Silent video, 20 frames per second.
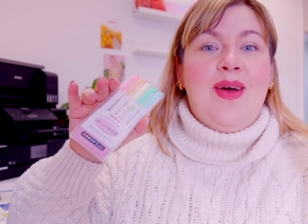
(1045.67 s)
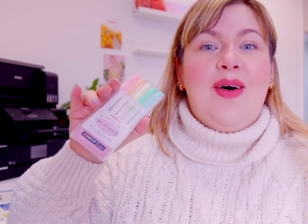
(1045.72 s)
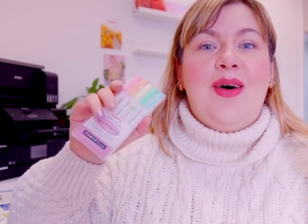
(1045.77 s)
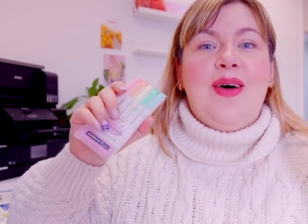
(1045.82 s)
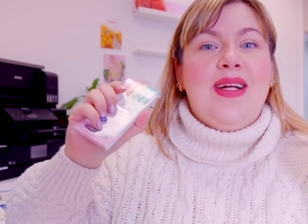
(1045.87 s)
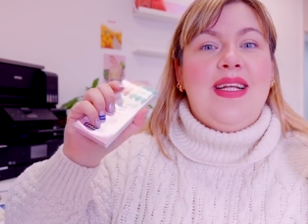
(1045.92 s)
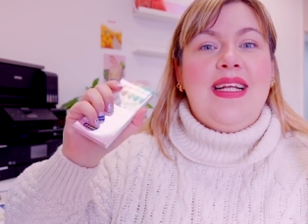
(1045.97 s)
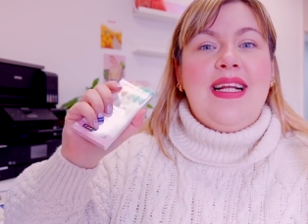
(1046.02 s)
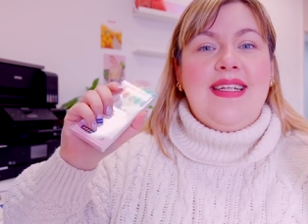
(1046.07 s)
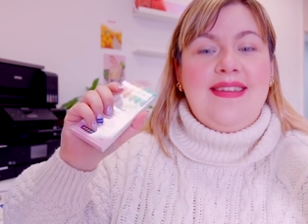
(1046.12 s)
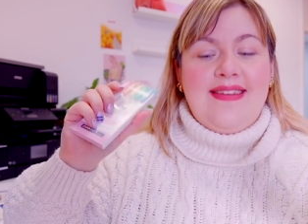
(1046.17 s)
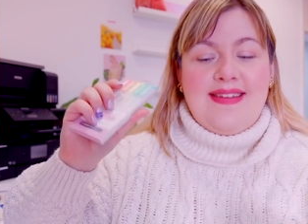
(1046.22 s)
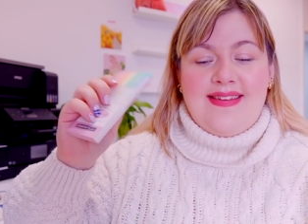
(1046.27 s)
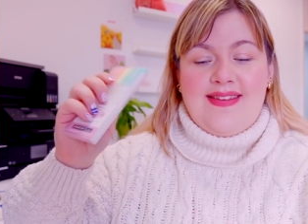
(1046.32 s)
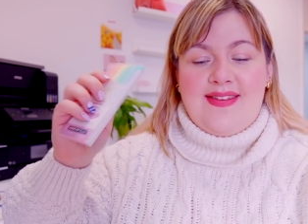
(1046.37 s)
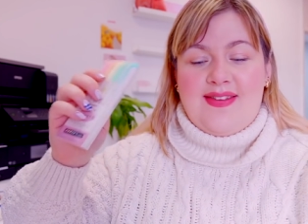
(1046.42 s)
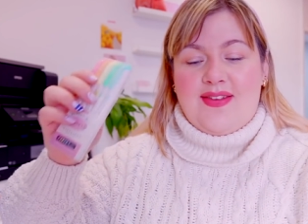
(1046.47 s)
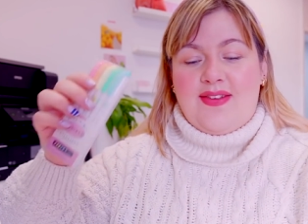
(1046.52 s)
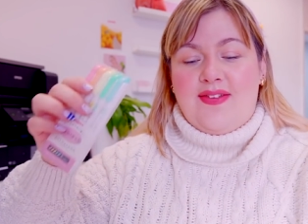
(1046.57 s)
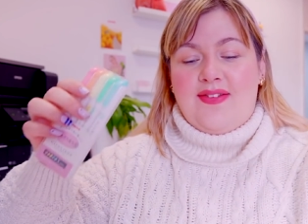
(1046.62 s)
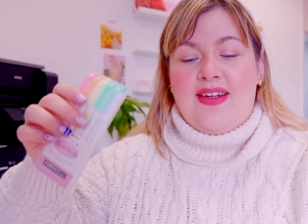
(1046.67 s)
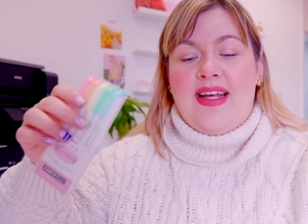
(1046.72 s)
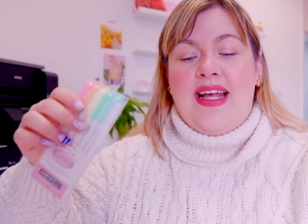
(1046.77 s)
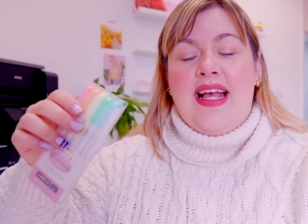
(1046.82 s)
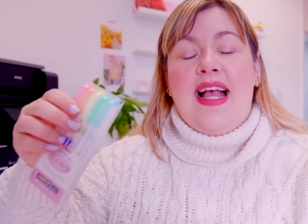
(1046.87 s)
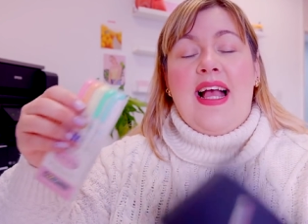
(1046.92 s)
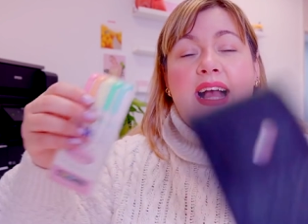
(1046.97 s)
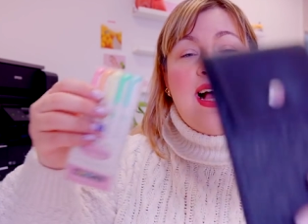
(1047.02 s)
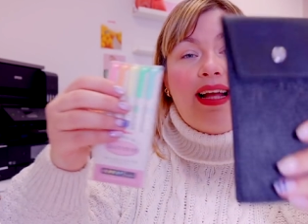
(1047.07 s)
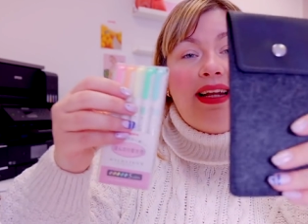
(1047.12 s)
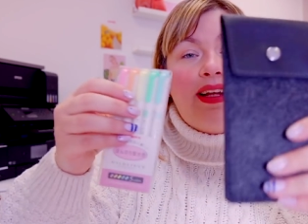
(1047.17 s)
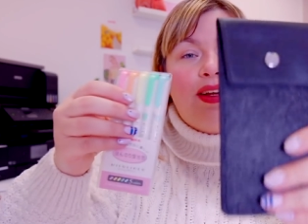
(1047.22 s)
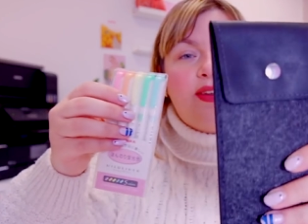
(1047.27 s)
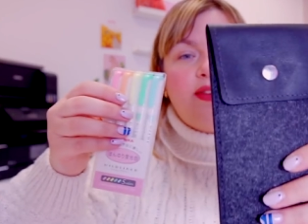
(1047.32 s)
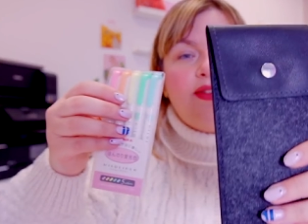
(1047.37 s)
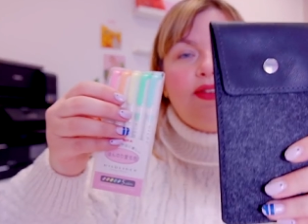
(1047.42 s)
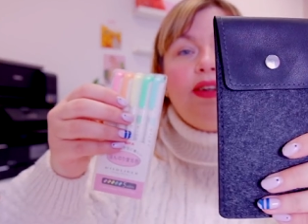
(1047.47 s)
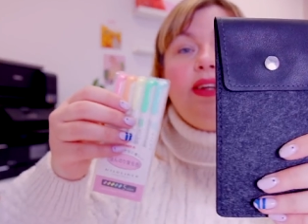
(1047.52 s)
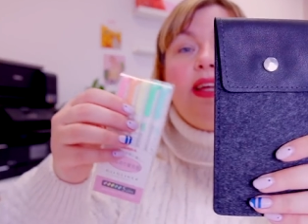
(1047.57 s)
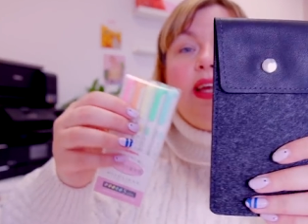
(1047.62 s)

organising stuff and it also